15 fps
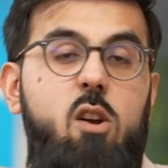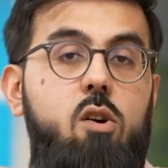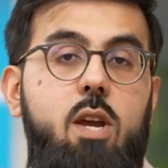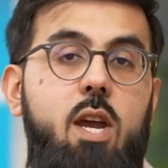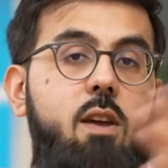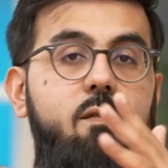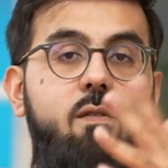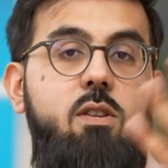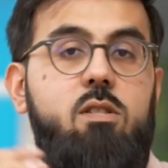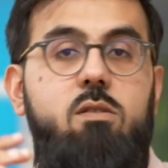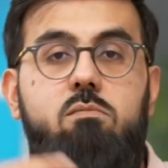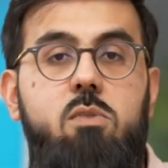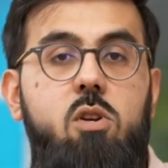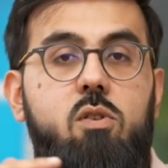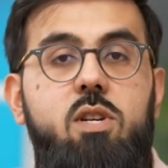okay, if it's
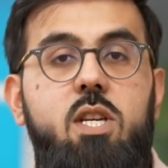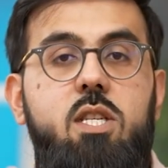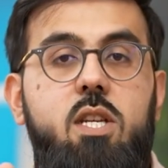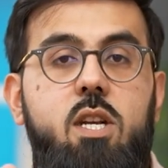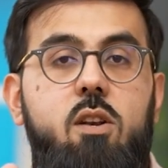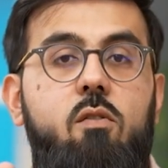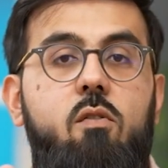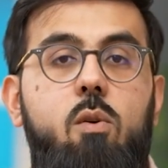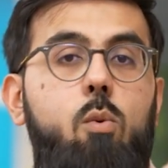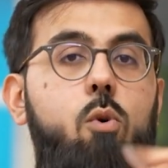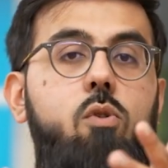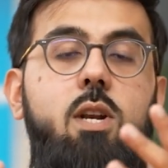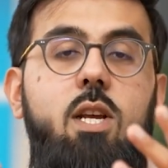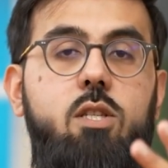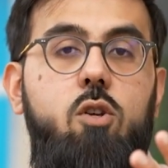decent enough
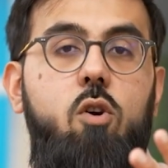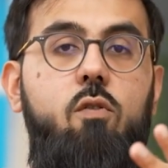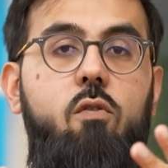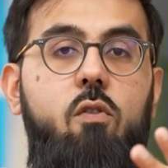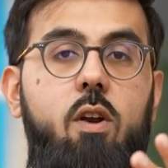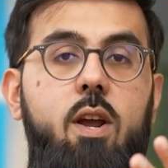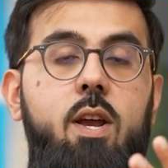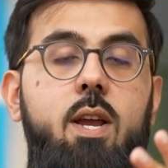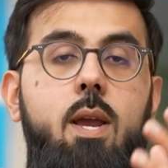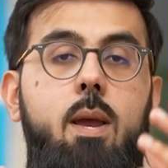reward, let's go for it.